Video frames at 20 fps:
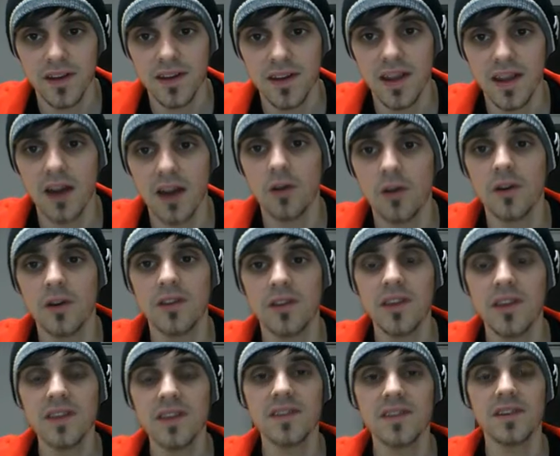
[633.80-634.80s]
Now
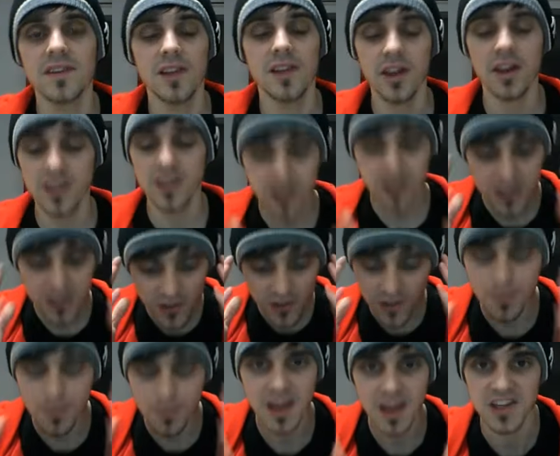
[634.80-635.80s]
this, like, you can just
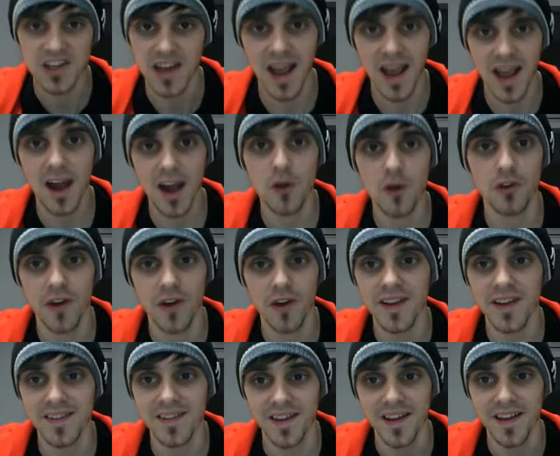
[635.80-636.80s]
imagine how
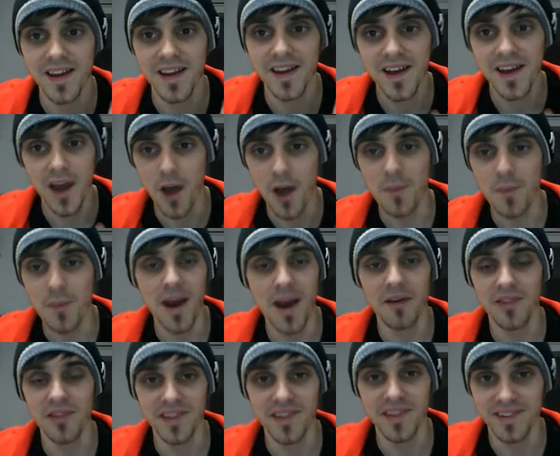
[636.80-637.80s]
crazy
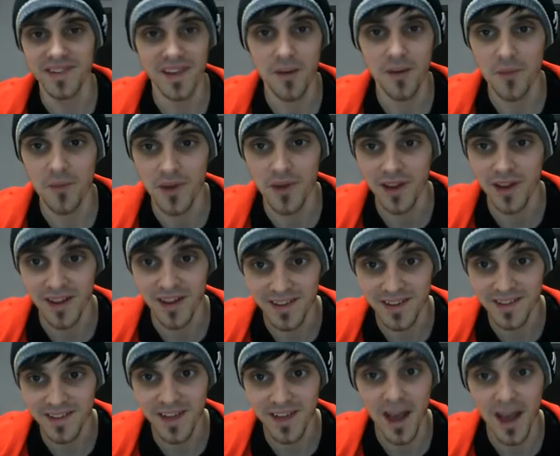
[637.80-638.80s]
amount this
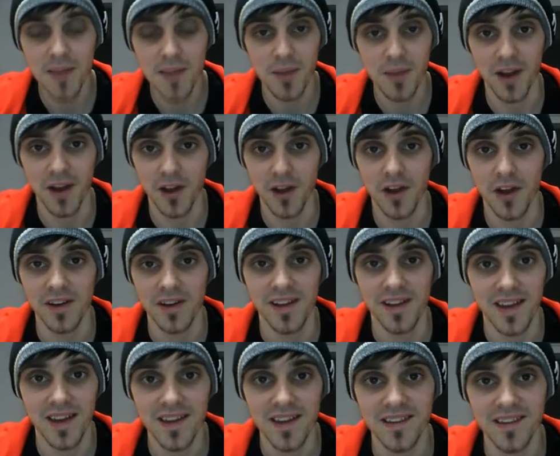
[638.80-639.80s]
this ad pack
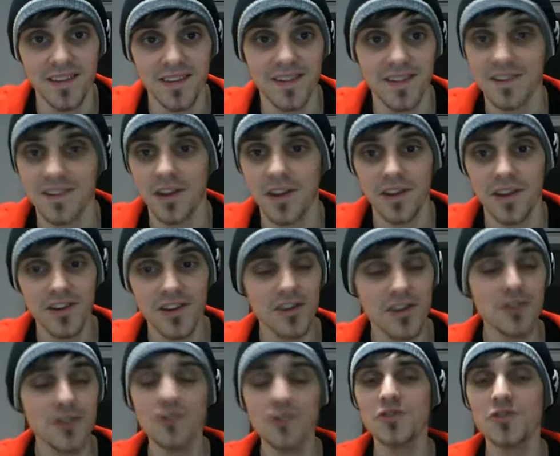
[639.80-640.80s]
earning is. It's a
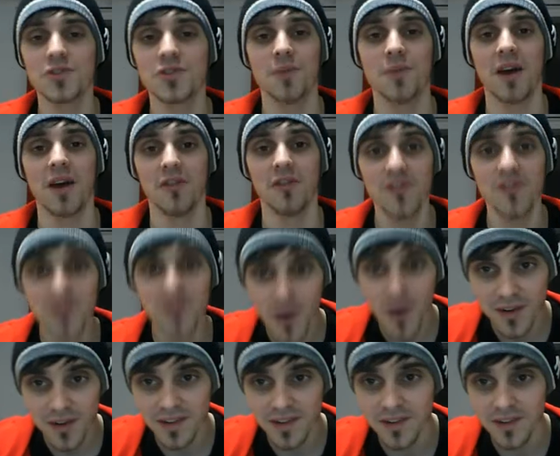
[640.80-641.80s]
huge amount,
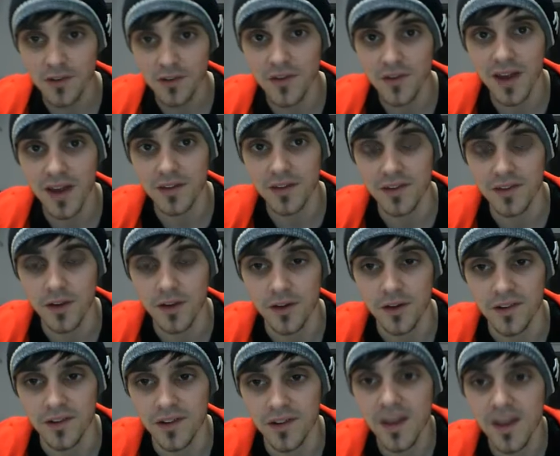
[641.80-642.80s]

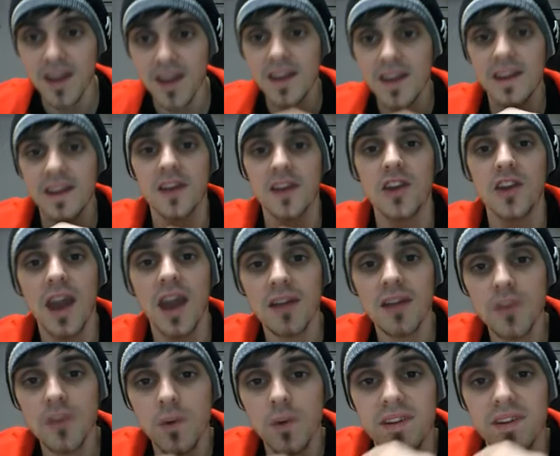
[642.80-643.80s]
$32,000. Now you
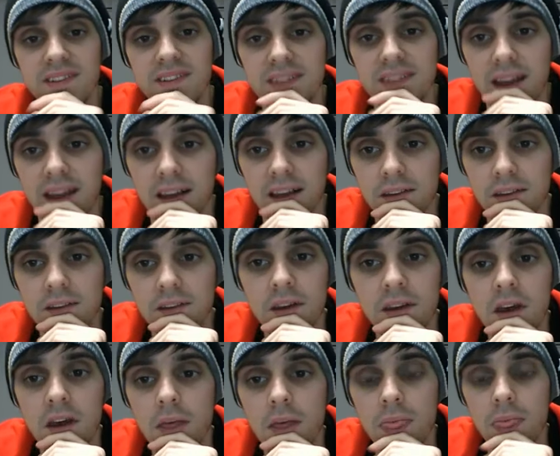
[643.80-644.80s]
have to understand
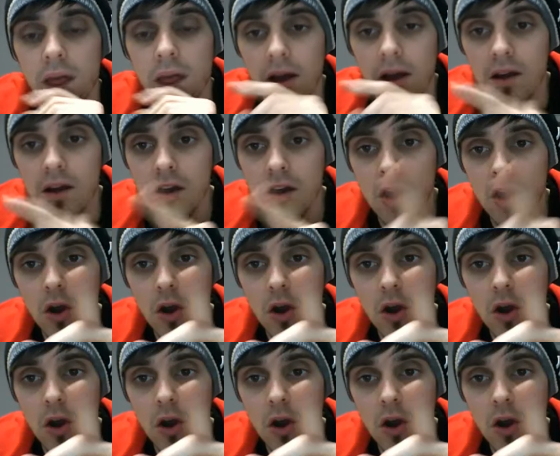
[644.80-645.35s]
that